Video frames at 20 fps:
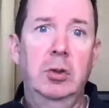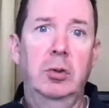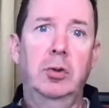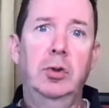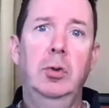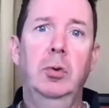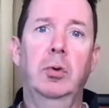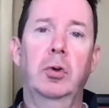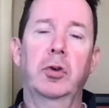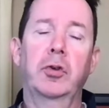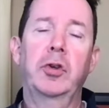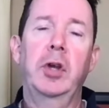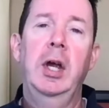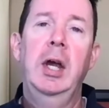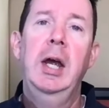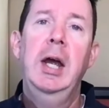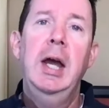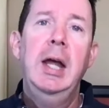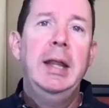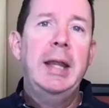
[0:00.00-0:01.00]
tools,
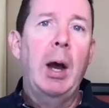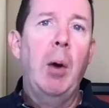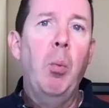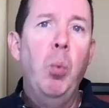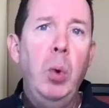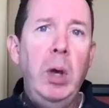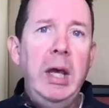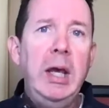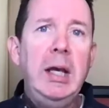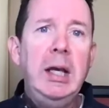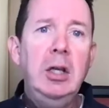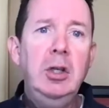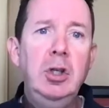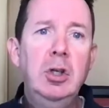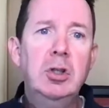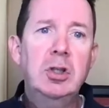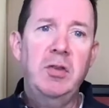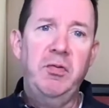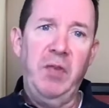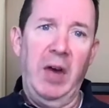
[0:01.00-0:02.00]
that we can use
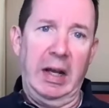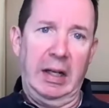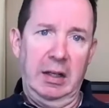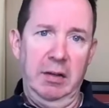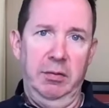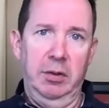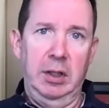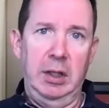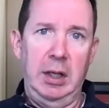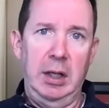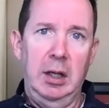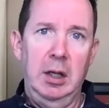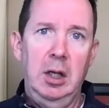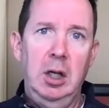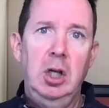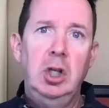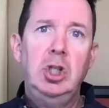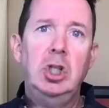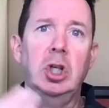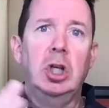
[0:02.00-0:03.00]
effectively
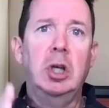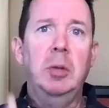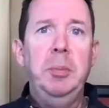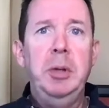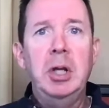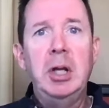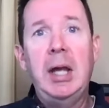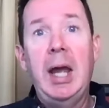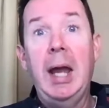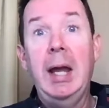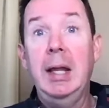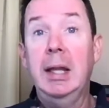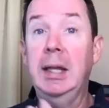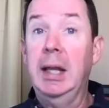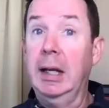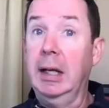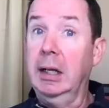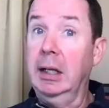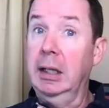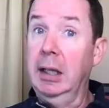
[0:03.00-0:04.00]
to communicate and then
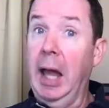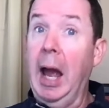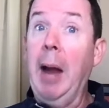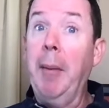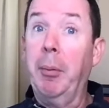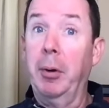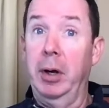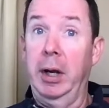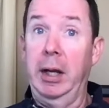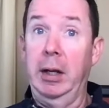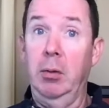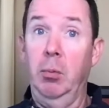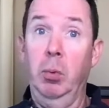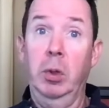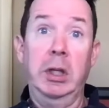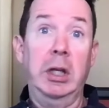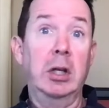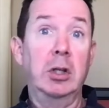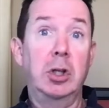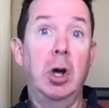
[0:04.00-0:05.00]
collaborate with
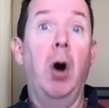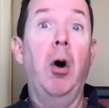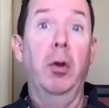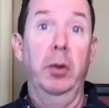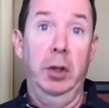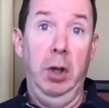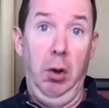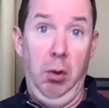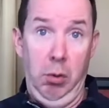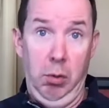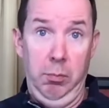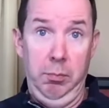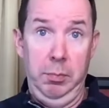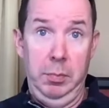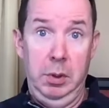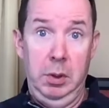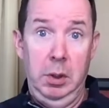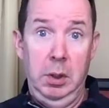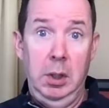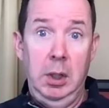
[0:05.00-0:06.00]
the adult in the home.
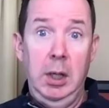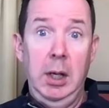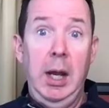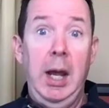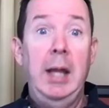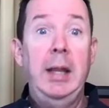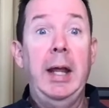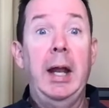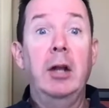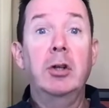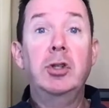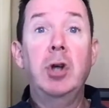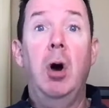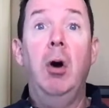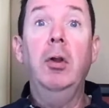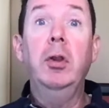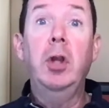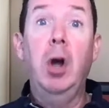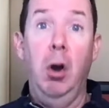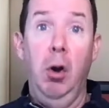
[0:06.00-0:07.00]
And that adult
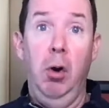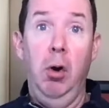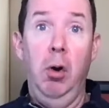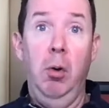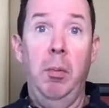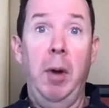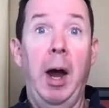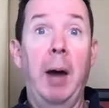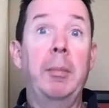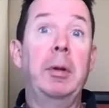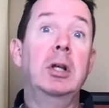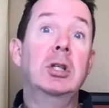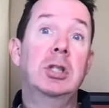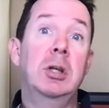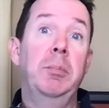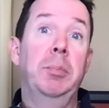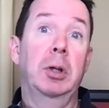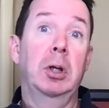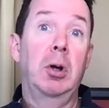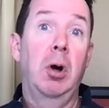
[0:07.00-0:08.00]
in the home, I'm going to
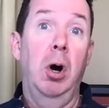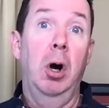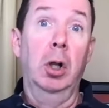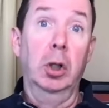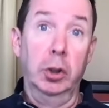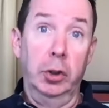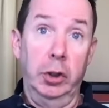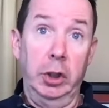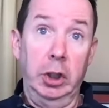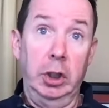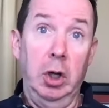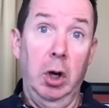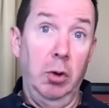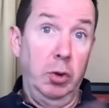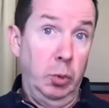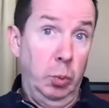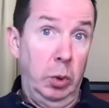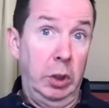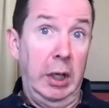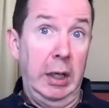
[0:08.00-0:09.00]
simply call a learning coach.
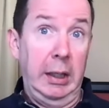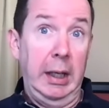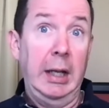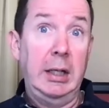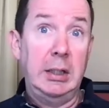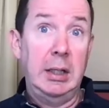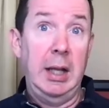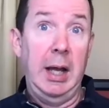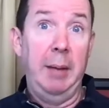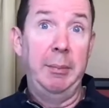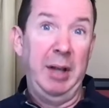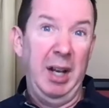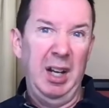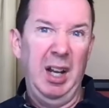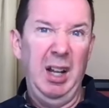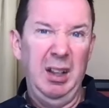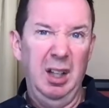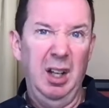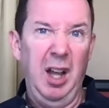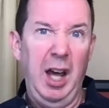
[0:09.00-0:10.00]
And we're going to get to that. I'm getting a
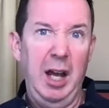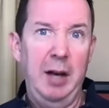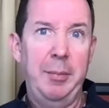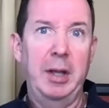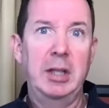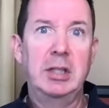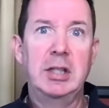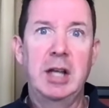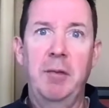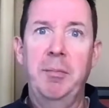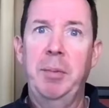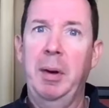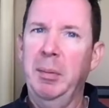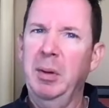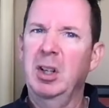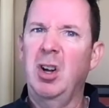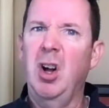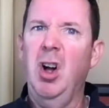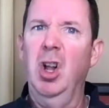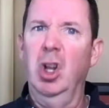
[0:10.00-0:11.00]
little ahead of myself, but I'm going
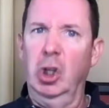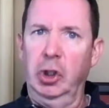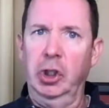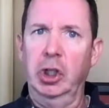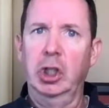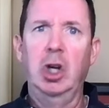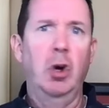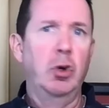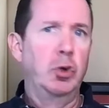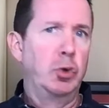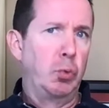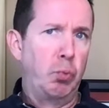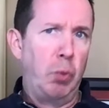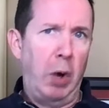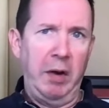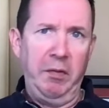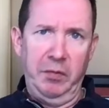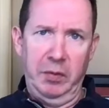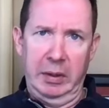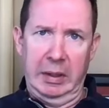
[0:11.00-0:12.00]
to call a learning coach
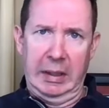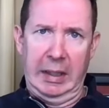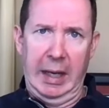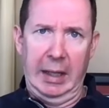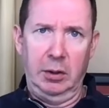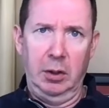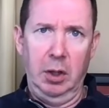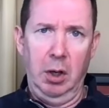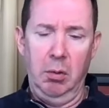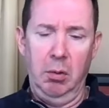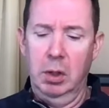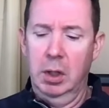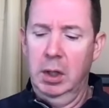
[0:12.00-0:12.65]
right from the get-go.